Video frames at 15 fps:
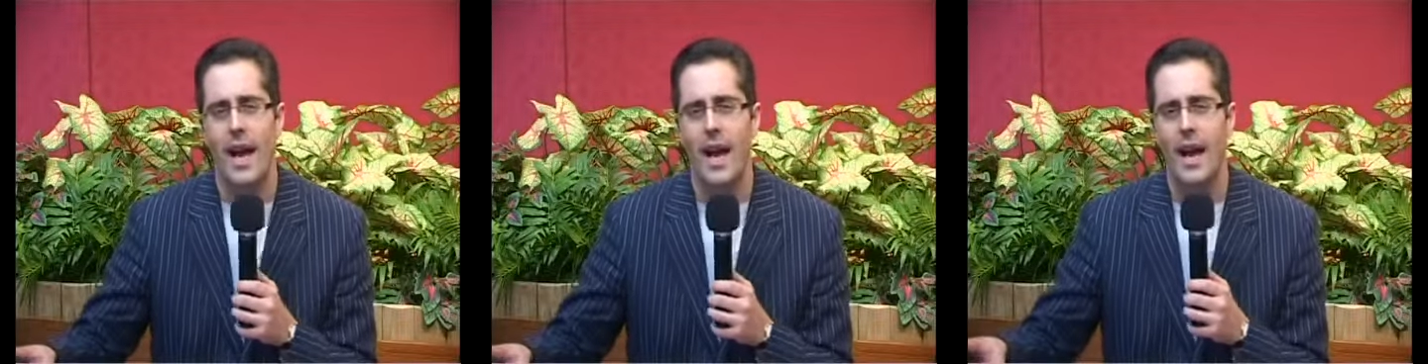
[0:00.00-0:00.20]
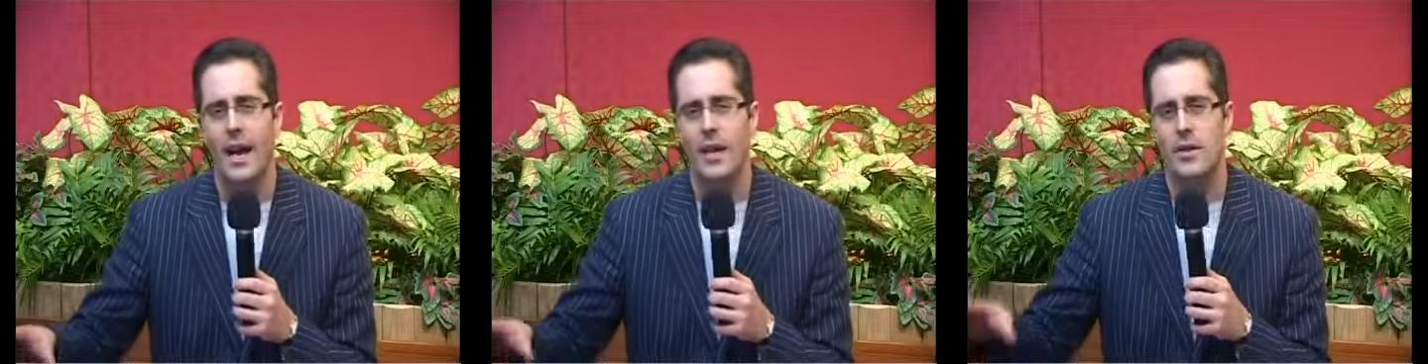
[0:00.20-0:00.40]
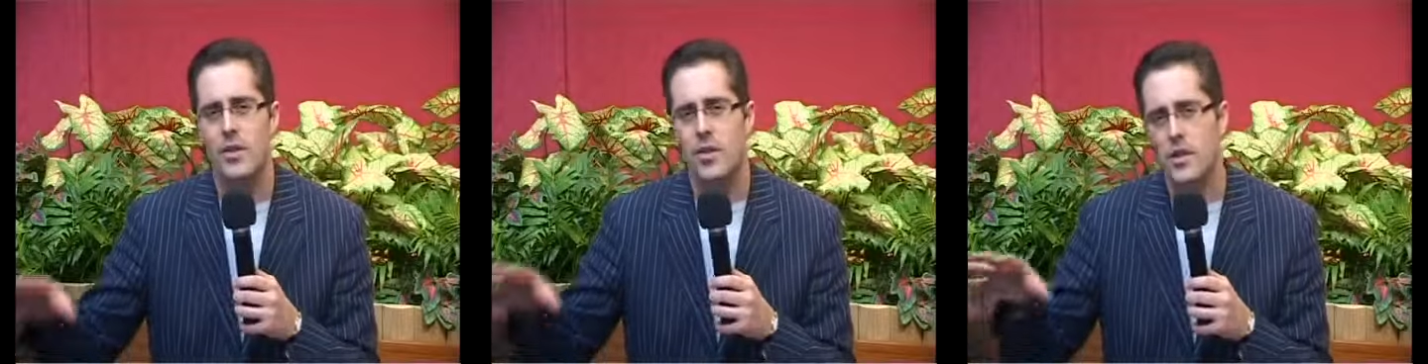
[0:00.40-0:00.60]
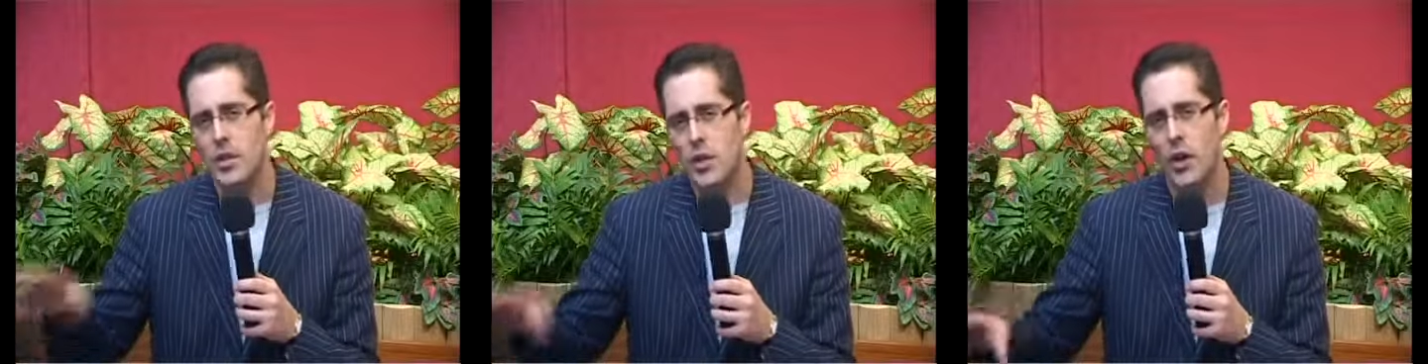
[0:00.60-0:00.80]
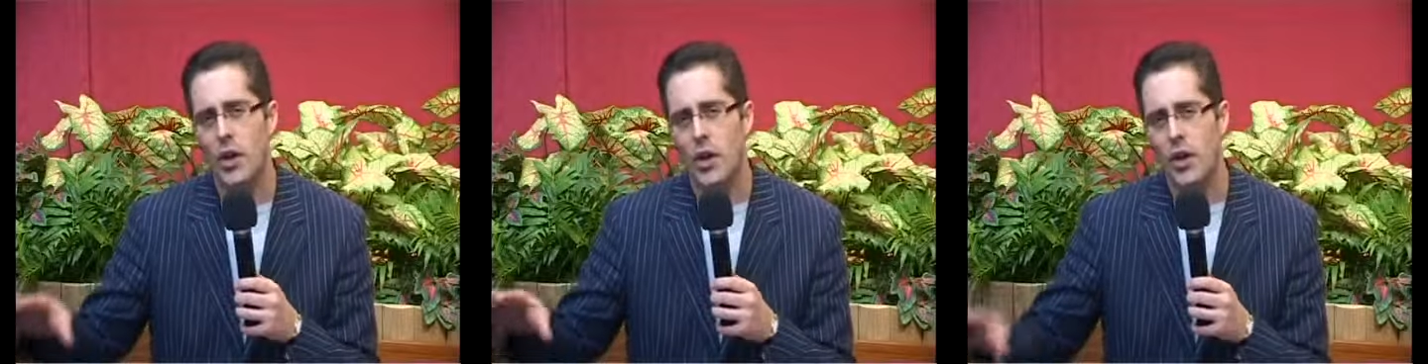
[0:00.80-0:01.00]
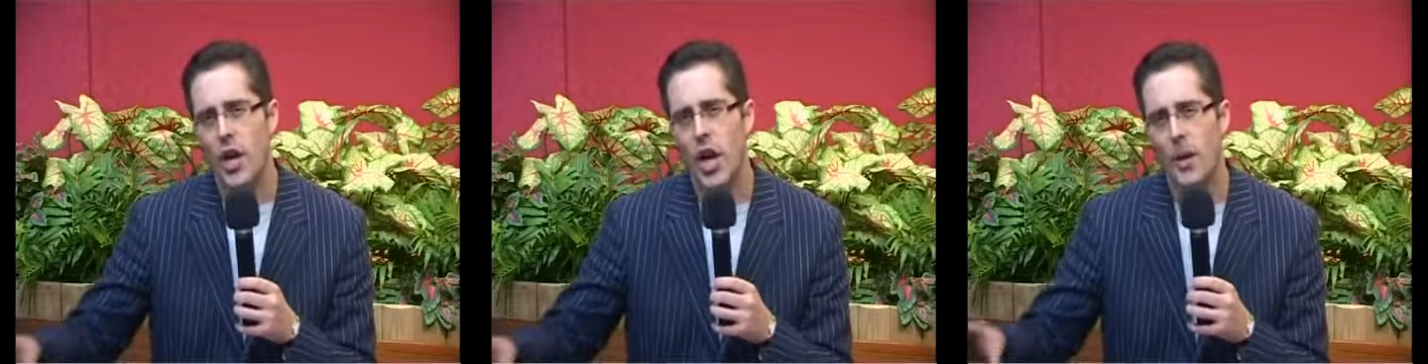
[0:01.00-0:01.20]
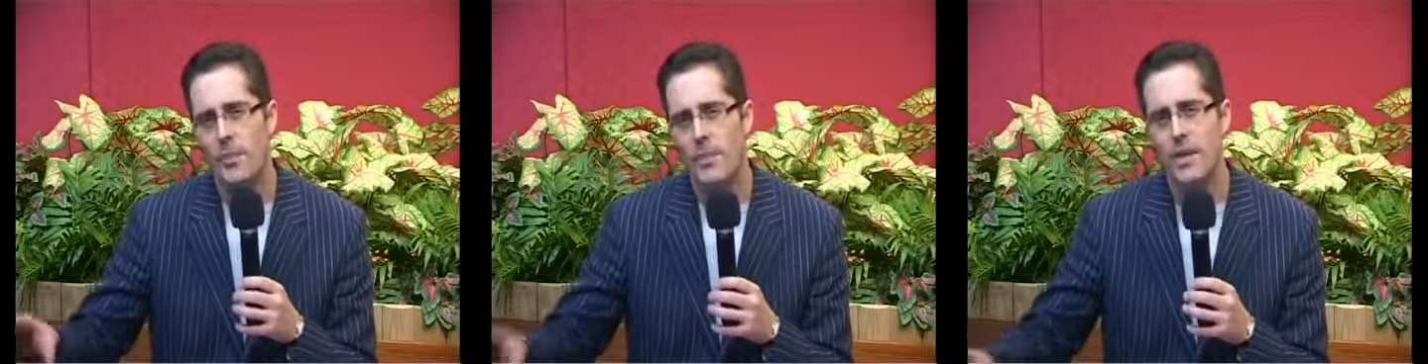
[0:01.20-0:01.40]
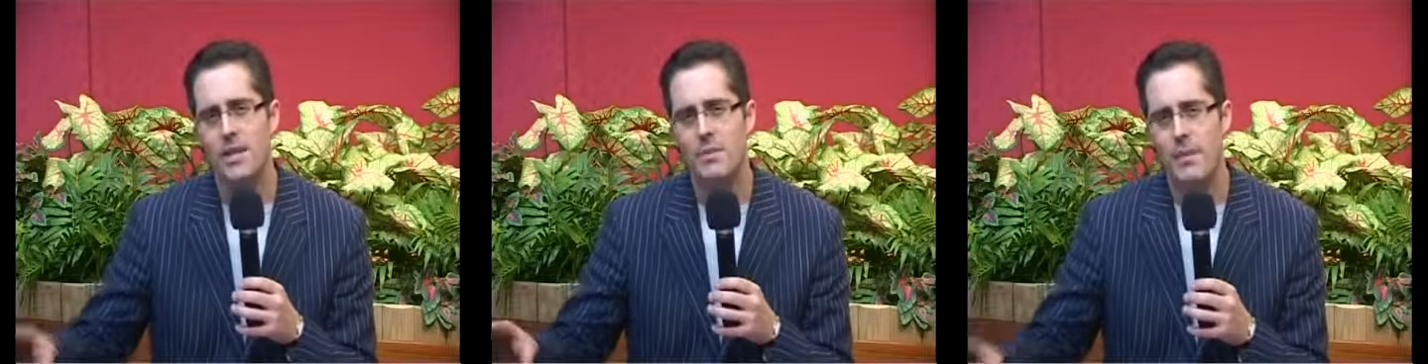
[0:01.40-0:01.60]
and stirred
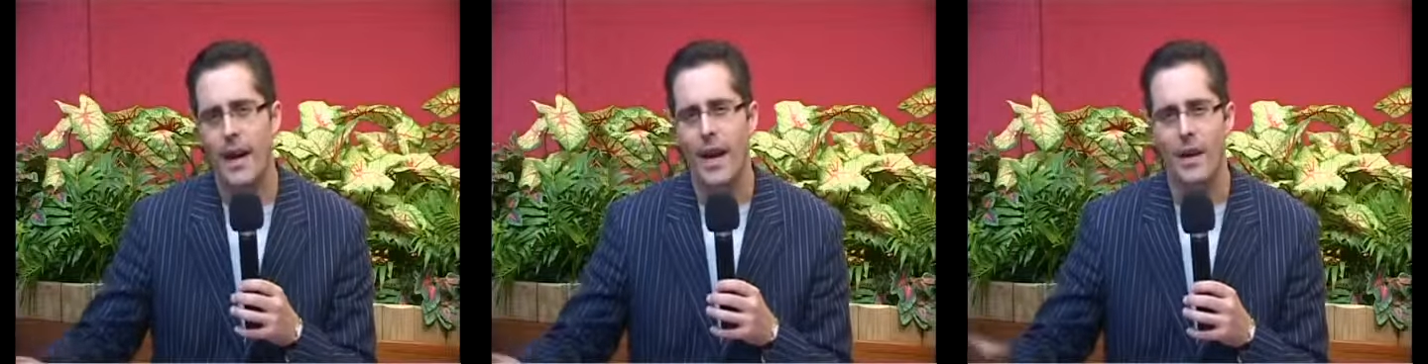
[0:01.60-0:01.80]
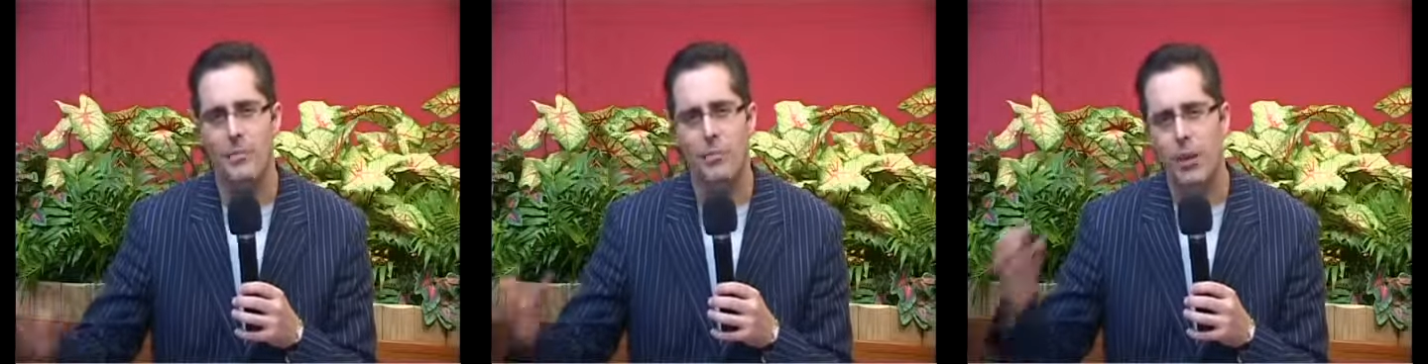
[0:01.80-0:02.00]
up this man,